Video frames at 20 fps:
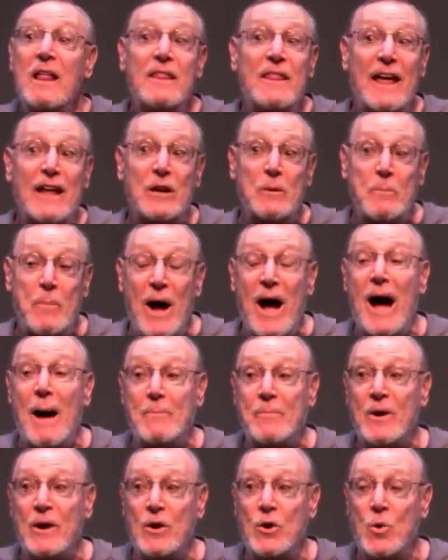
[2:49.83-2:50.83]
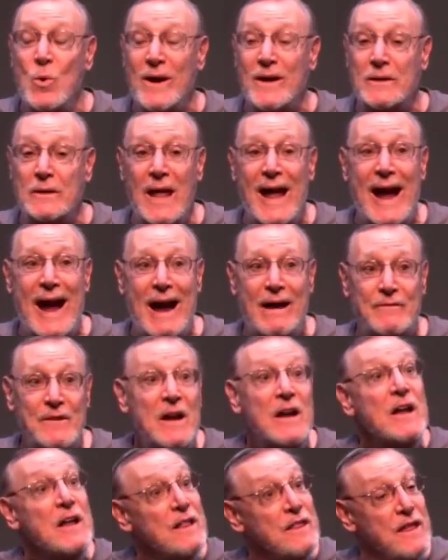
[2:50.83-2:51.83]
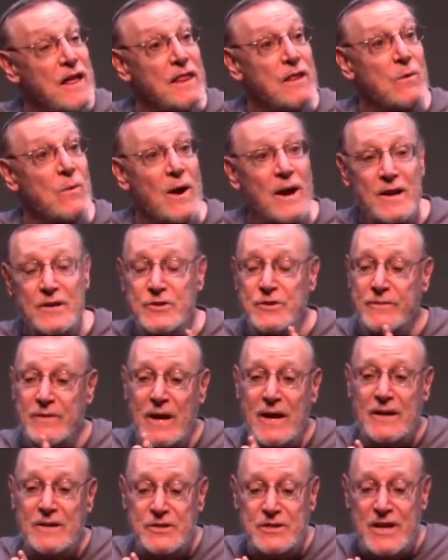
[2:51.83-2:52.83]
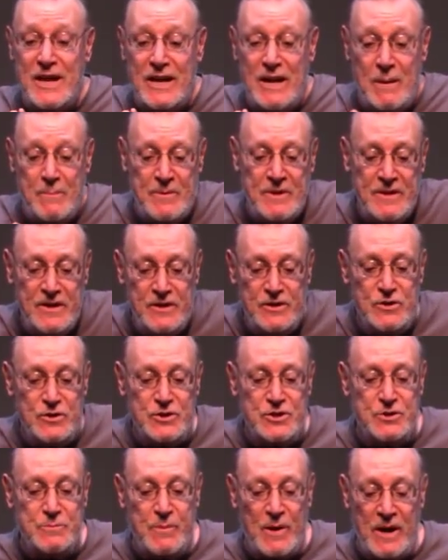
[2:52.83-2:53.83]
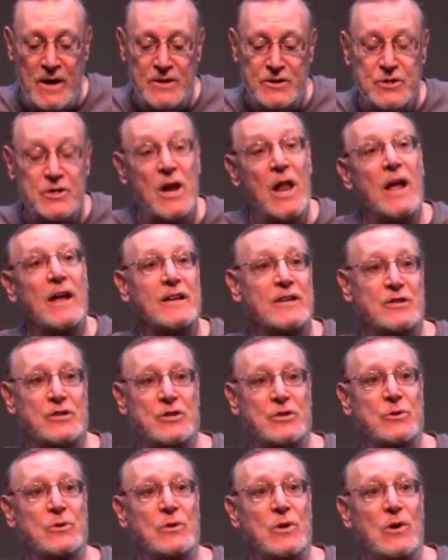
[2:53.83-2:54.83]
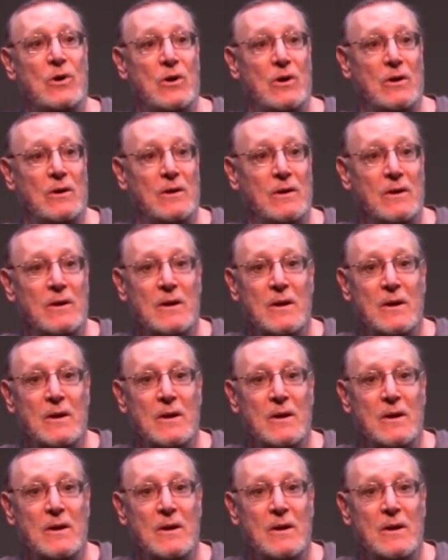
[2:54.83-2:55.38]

That'll pop a quick laugh. The other way is you've got a setup, and then your punchline is too long.